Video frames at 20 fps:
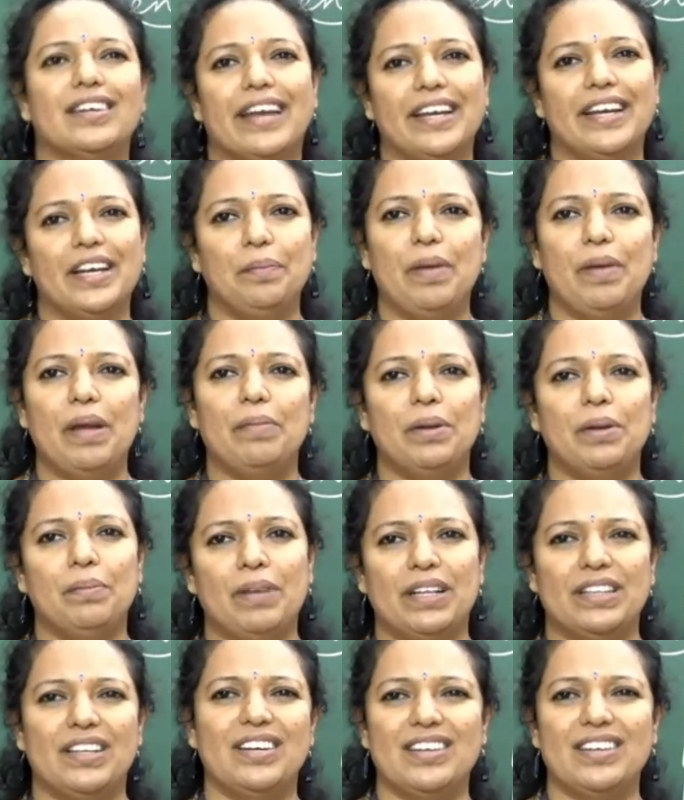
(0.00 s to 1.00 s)
Credit
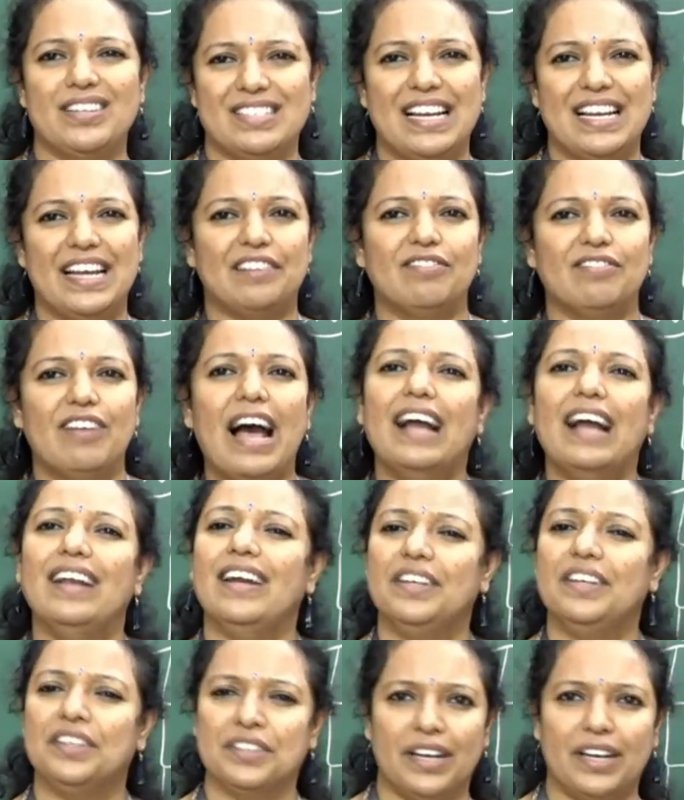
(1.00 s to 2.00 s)
payment method is like
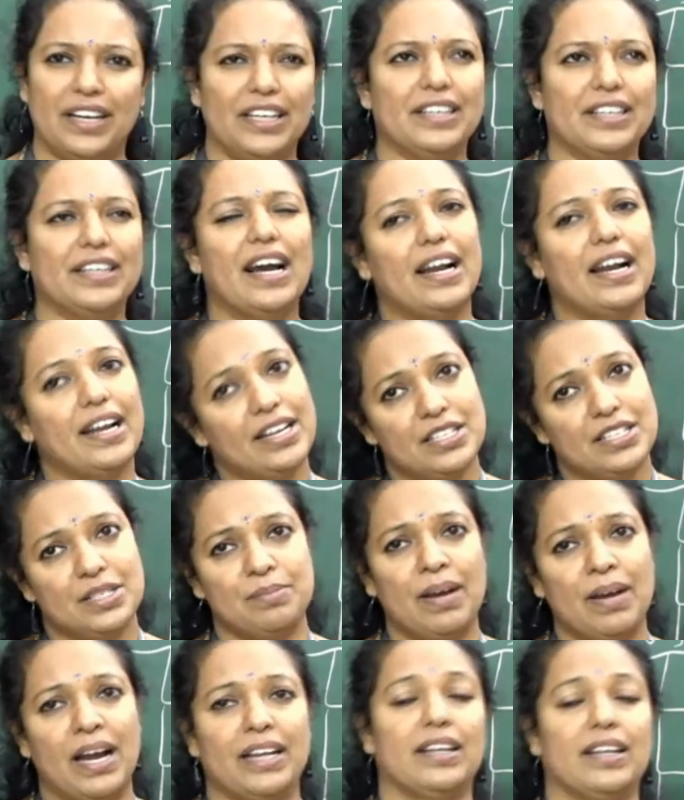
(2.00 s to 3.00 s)
wallet, credit card
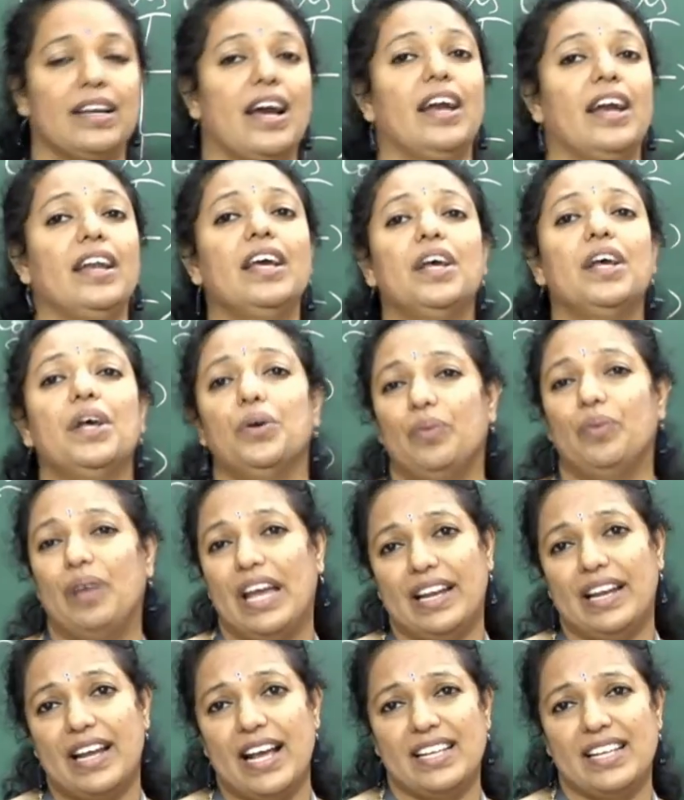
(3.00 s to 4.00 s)
and smart card,
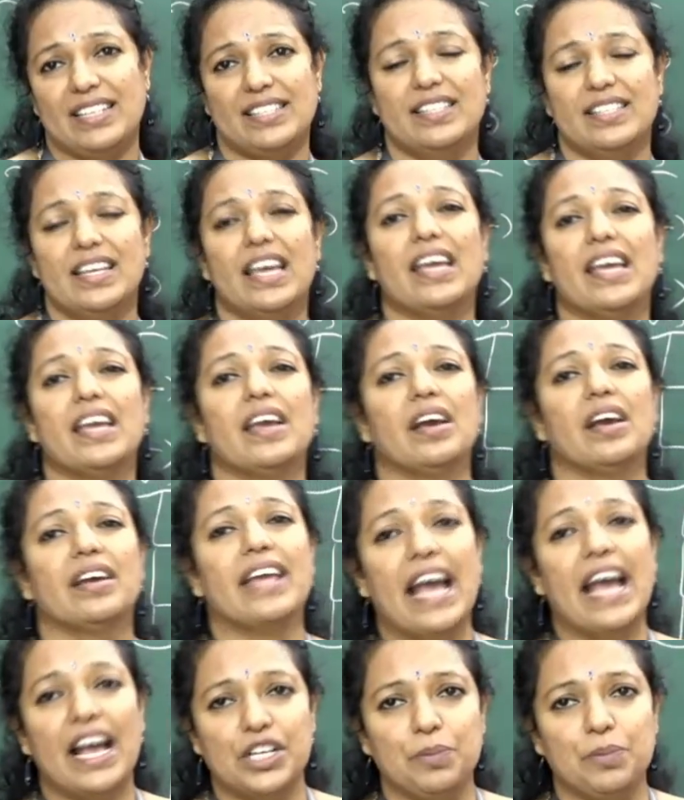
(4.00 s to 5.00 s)
whereas
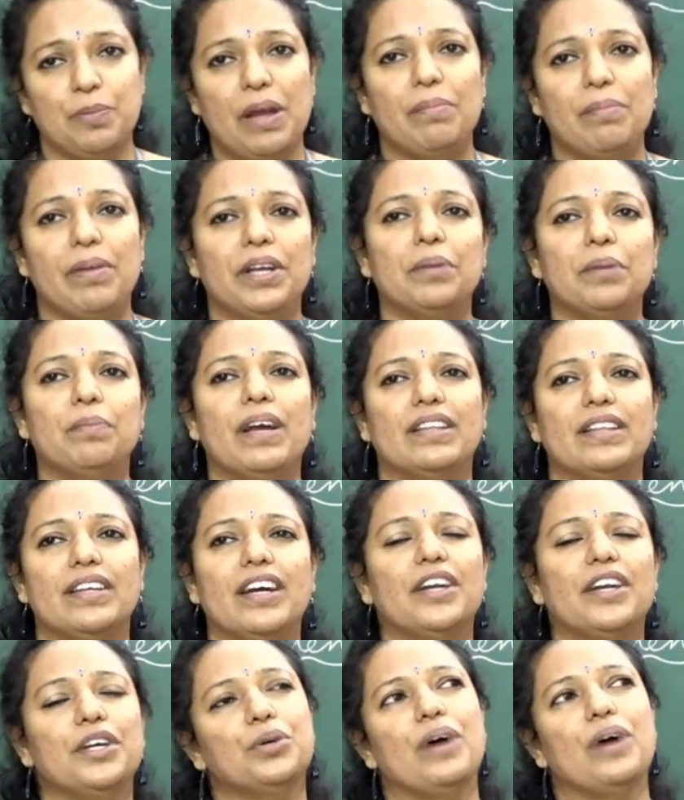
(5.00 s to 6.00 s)
the cash payment
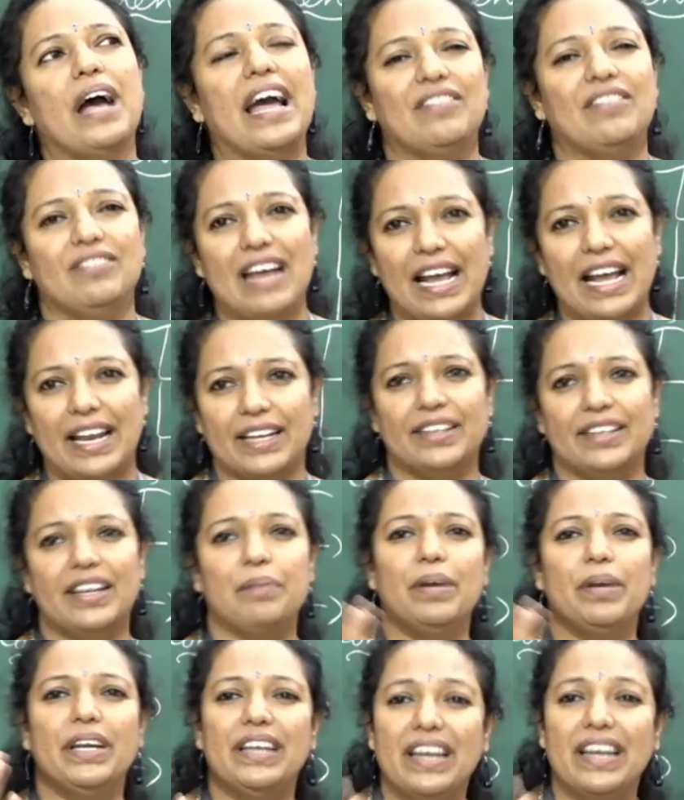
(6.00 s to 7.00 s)
method, you have
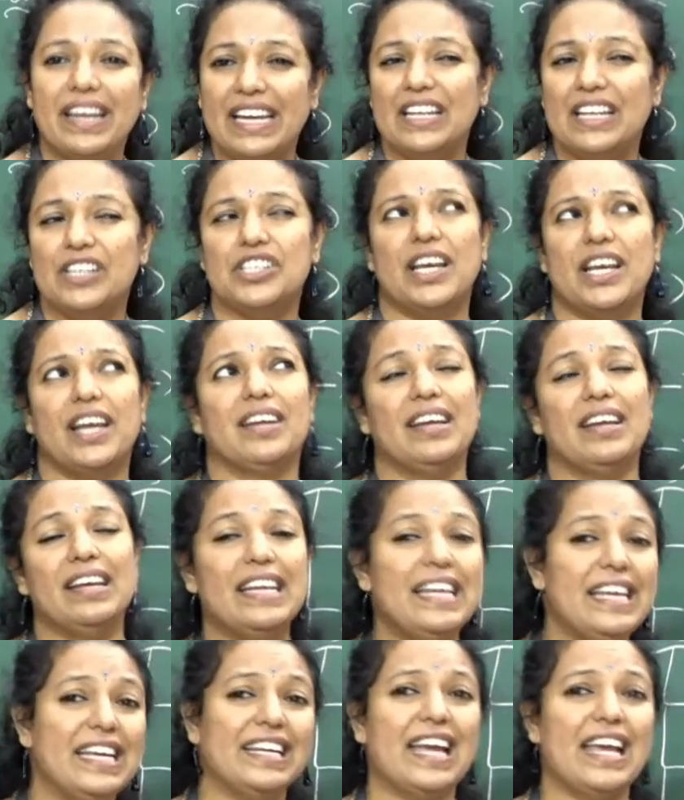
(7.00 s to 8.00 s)
direct debit, ECheck,
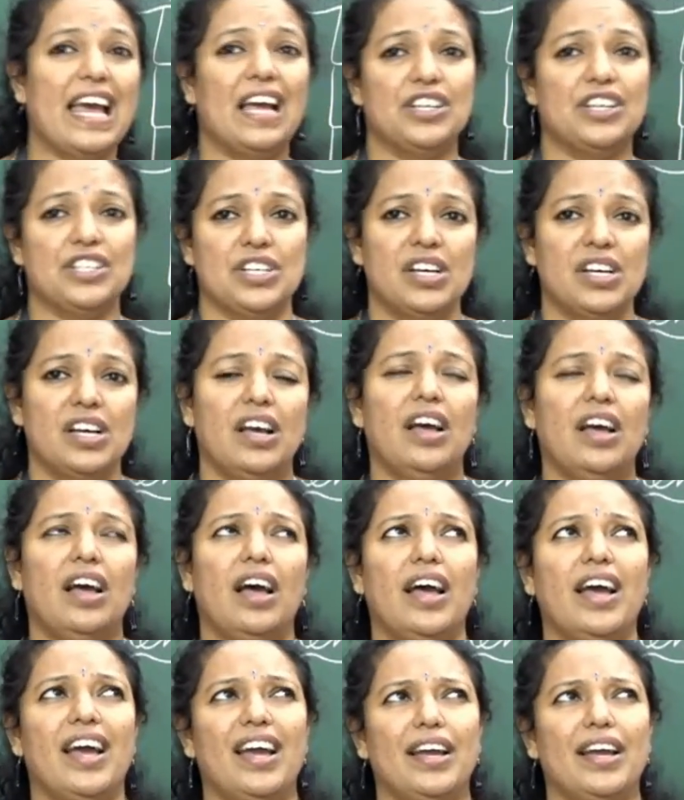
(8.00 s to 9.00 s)
eCash
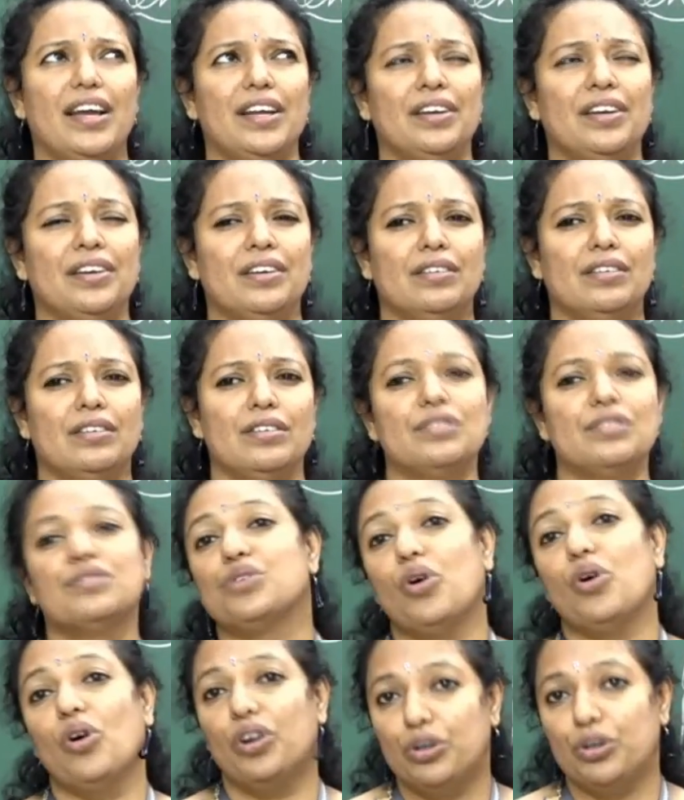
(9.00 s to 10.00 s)
and
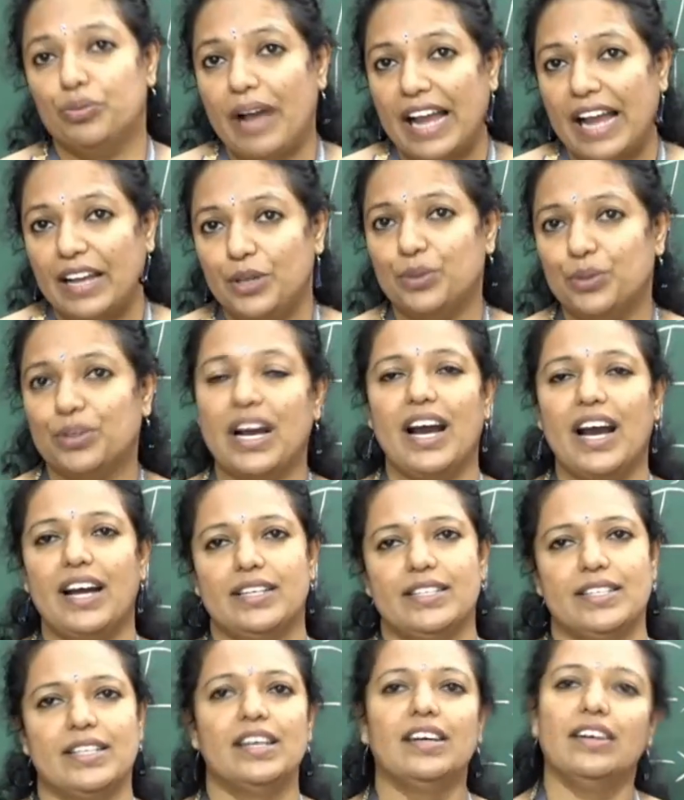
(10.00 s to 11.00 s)
stored value
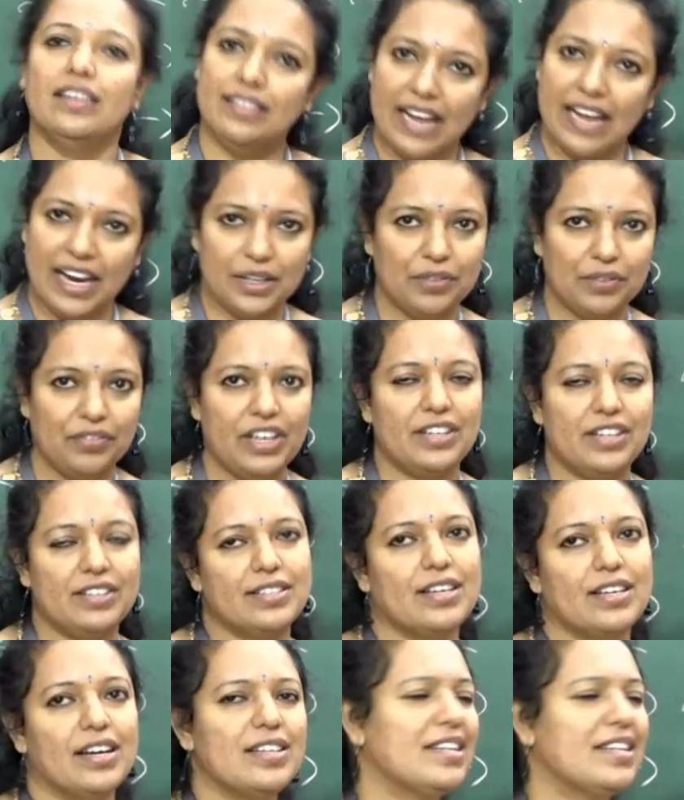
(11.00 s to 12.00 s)
cards that we
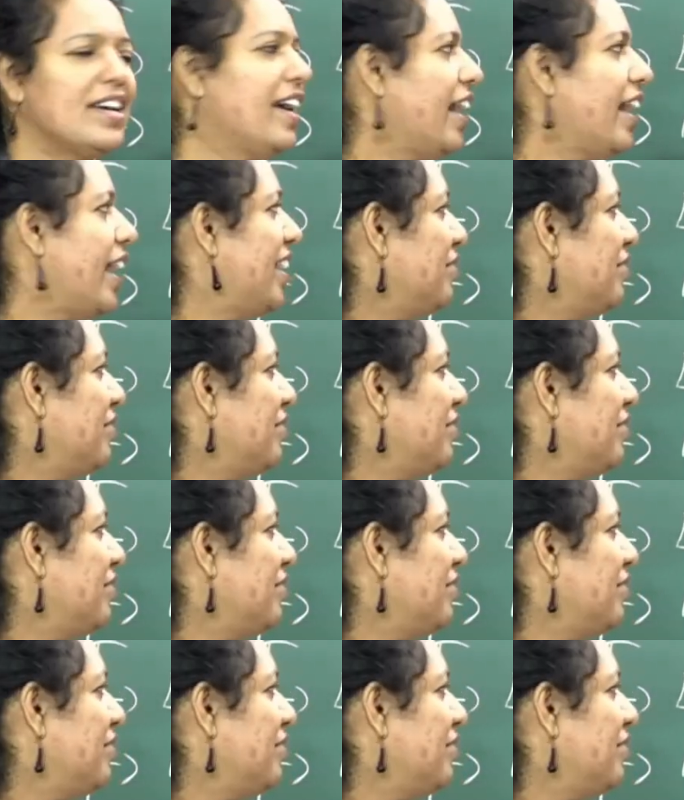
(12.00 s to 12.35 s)
discussed.